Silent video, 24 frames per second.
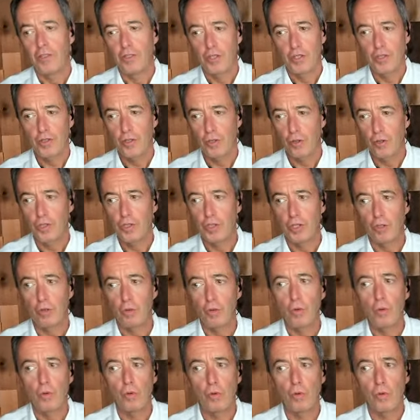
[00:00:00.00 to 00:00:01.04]
just search in
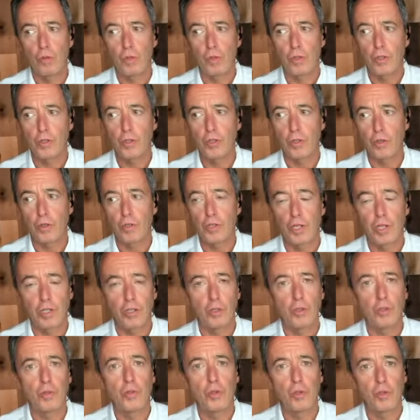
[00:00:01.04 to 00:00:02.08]
Google or search on
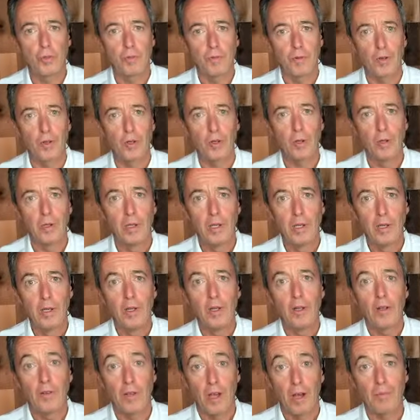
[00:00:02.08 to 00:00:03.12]
YouTube for
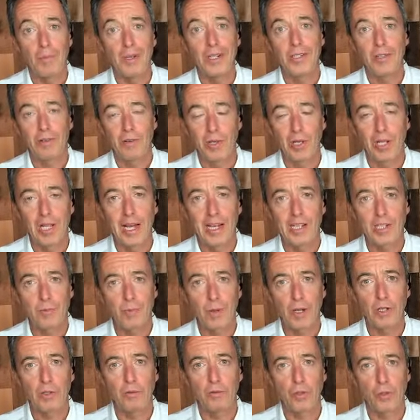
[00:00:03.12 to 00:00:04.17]
non-material
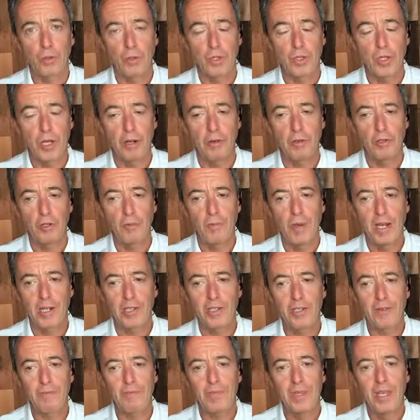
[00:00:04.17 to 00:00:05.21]
aspect of source energy
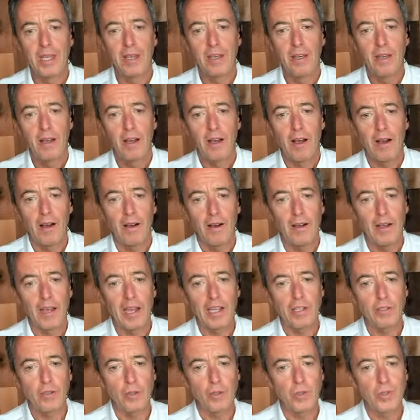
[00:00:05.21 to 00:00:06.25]
medicine,
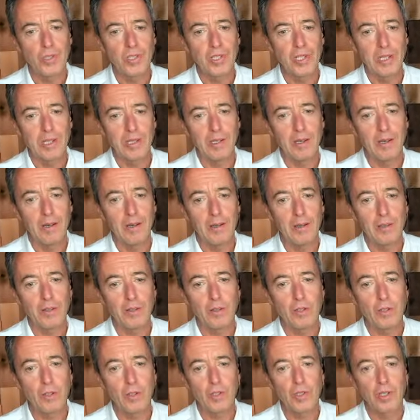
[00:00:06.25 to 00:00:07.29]
and you'll see
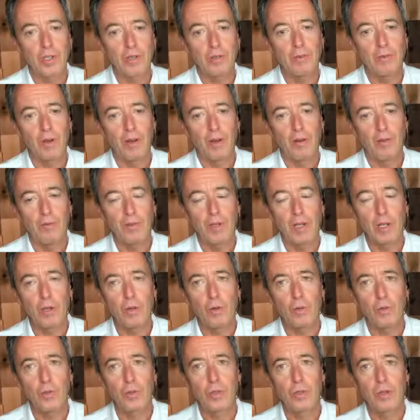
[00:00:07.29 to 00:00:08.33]

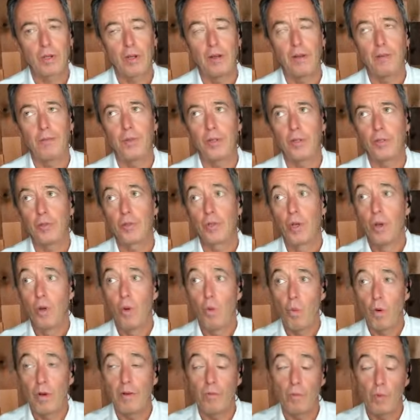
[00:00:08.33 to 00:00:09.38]
videos. There's
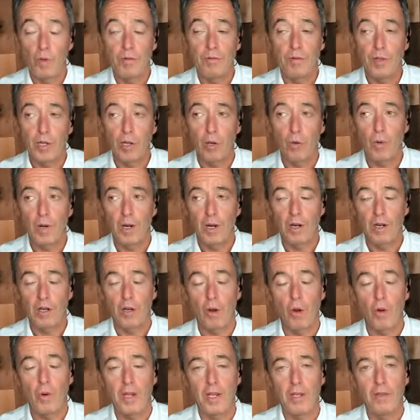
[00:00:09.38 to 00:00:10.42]
one video where I
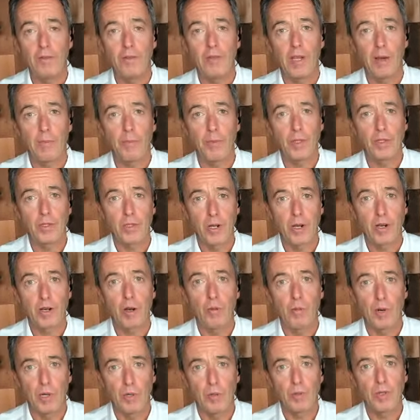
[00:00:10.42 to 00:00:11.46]
go in depth and talk
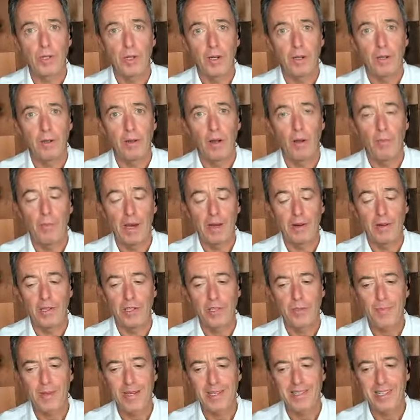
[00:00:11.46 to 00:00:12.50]
about it
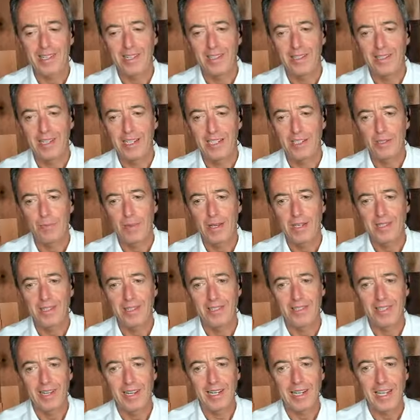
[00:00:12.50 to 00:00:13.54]
as best
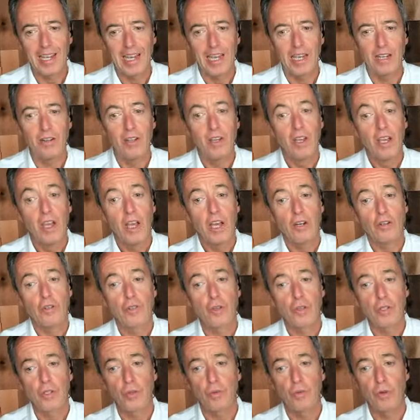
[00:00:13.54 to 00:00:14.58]
as I can. And
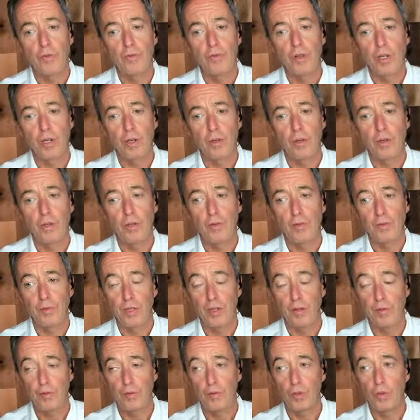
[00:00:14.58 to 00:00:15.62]
there's also a video
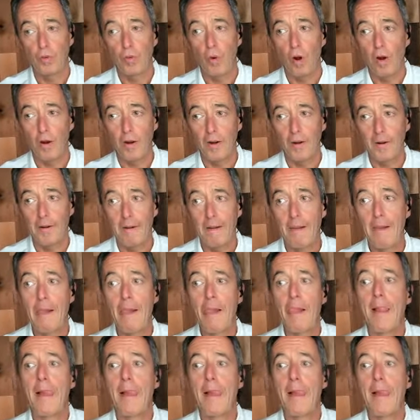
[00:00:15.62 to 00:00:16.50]
if you are